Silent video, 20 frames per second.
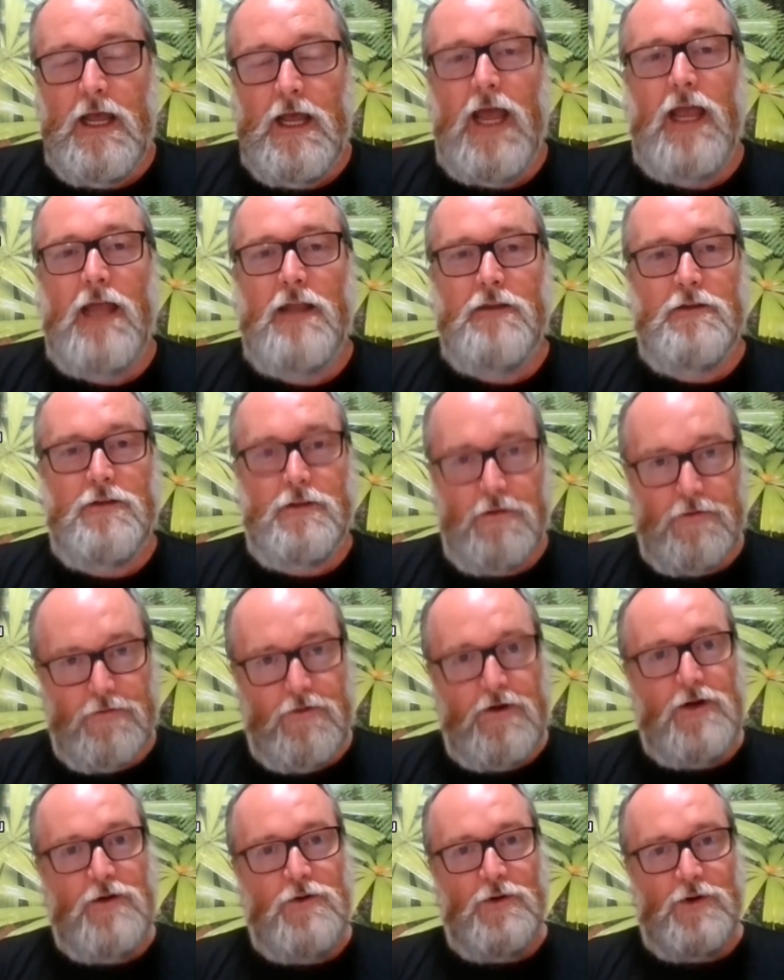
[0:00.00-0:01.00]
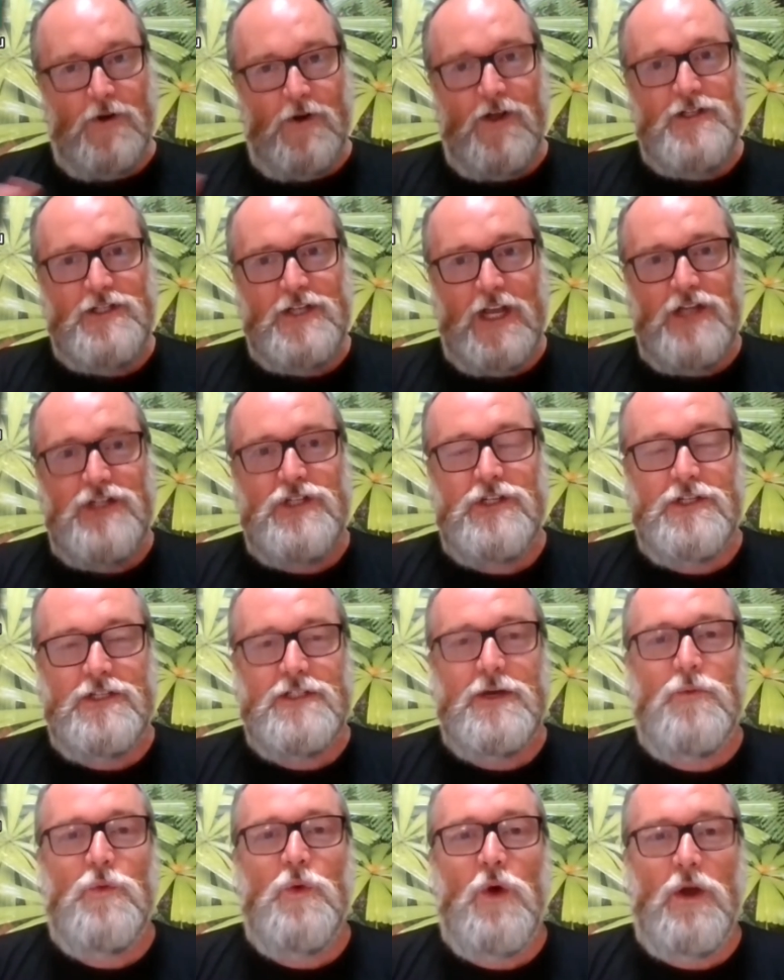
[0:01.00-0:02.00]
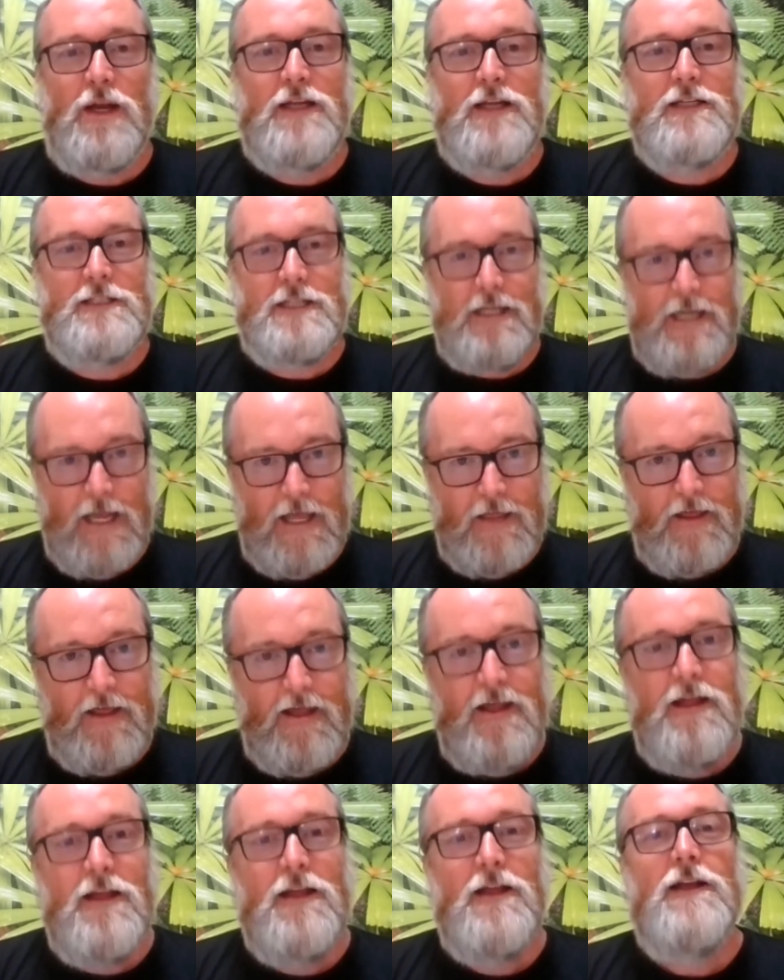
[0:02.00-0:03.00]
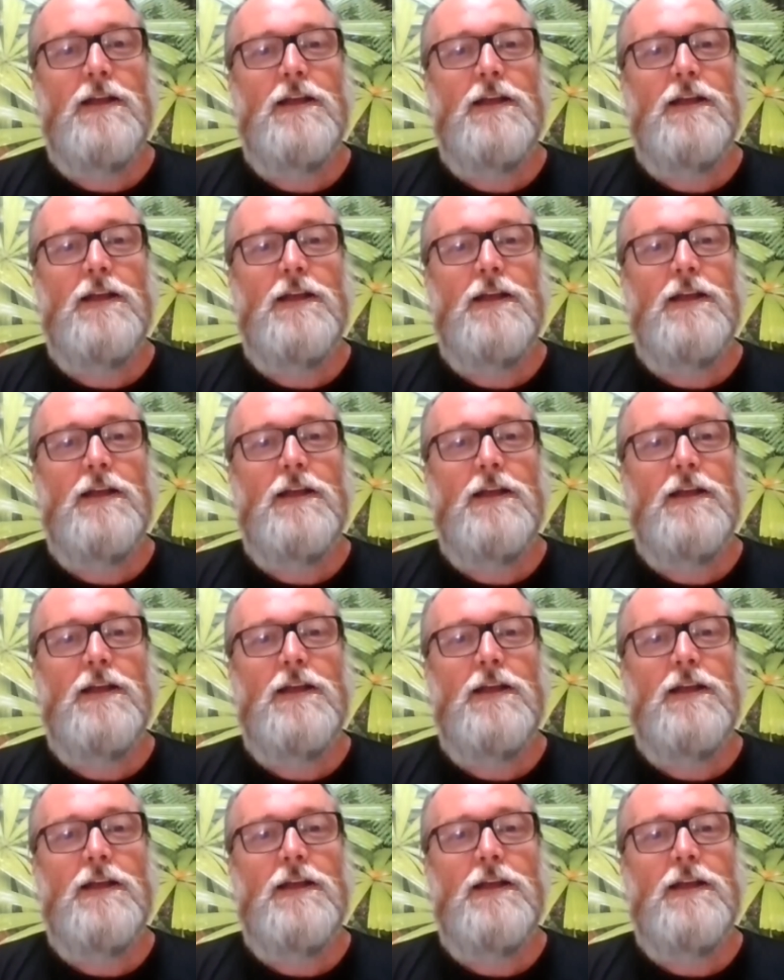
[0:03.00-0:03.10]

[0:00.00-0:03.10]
and the three organisations are working together,